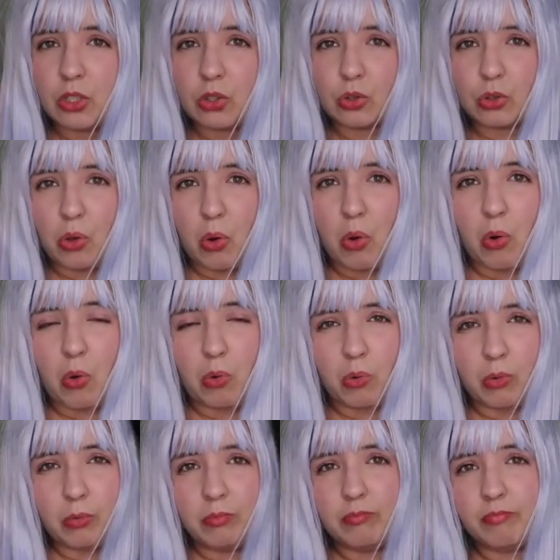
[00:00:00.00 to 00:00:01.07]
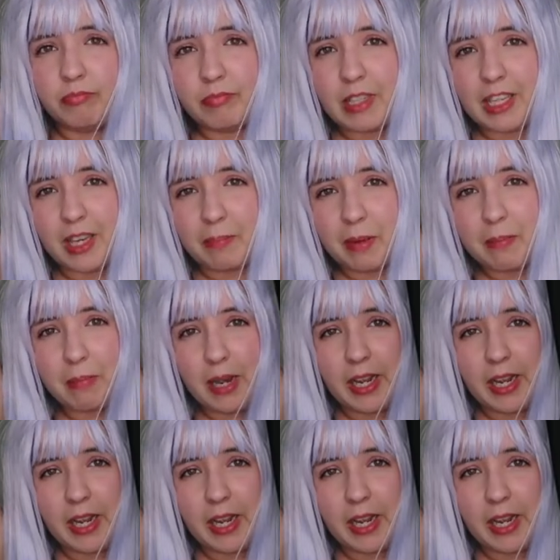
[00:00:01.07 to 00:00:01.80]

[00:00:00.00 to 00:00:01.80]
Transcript: so keep in